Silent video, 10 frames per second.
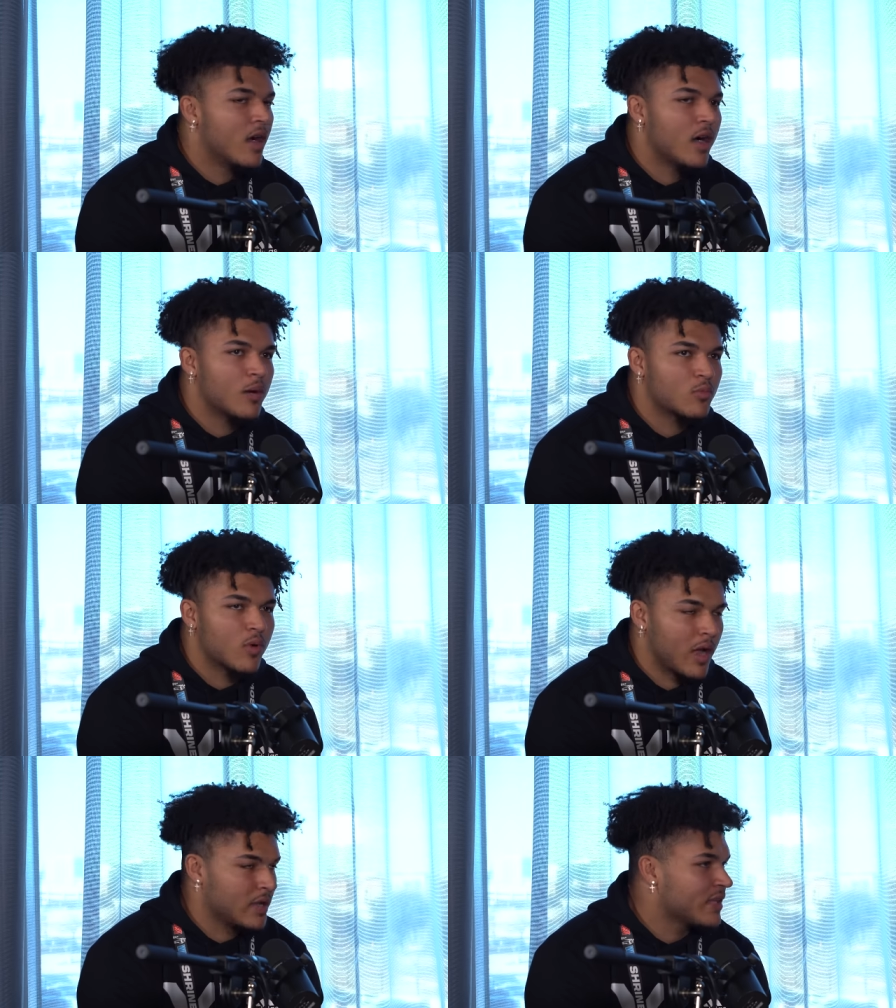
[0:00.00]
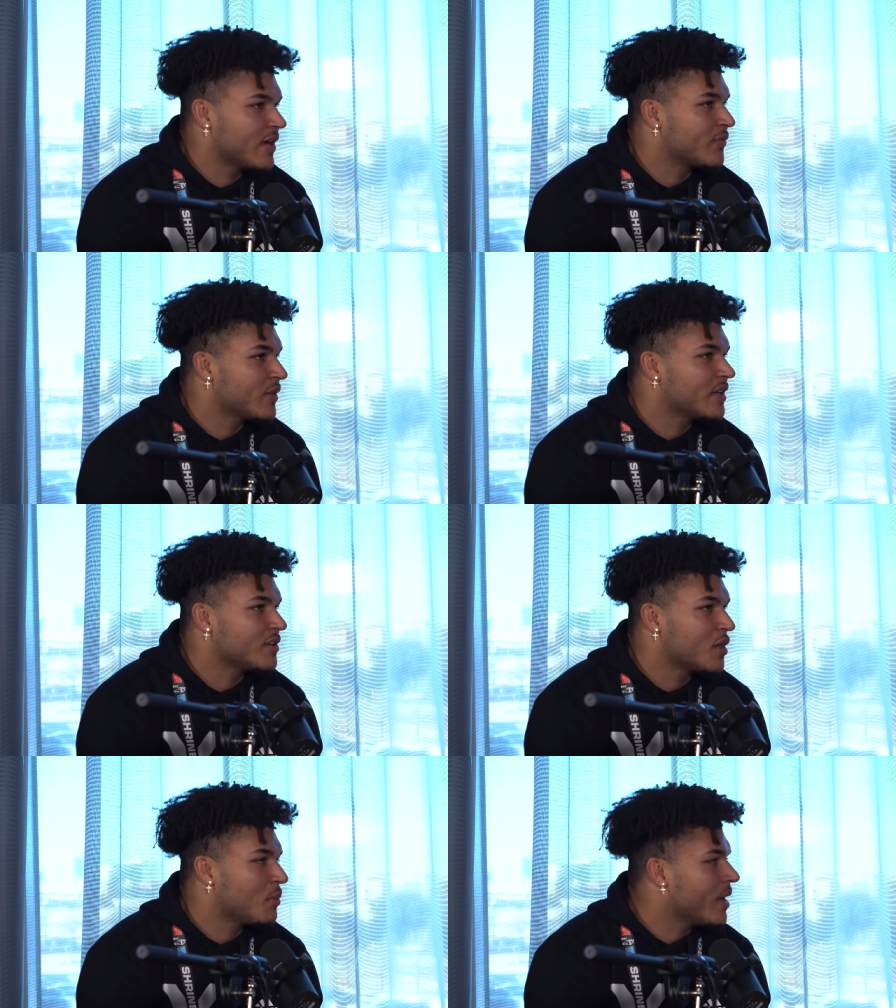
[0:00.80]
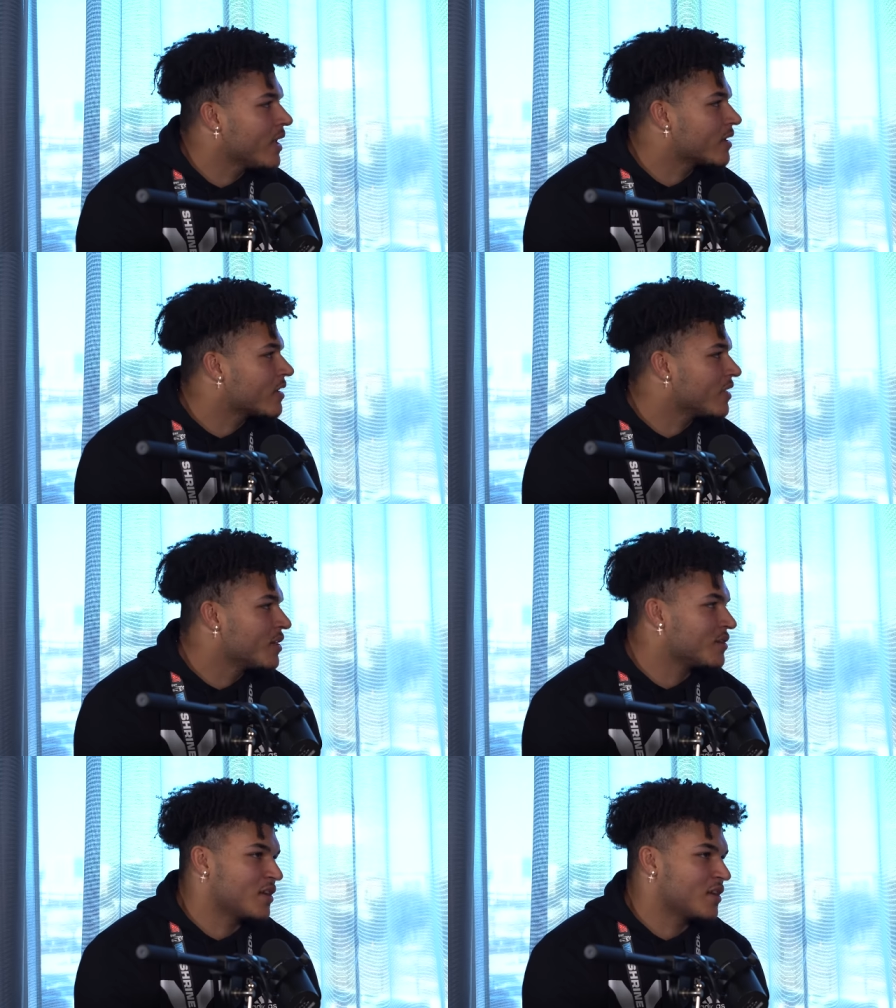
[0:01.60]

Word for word: Um, I definitely, you know, made it clear.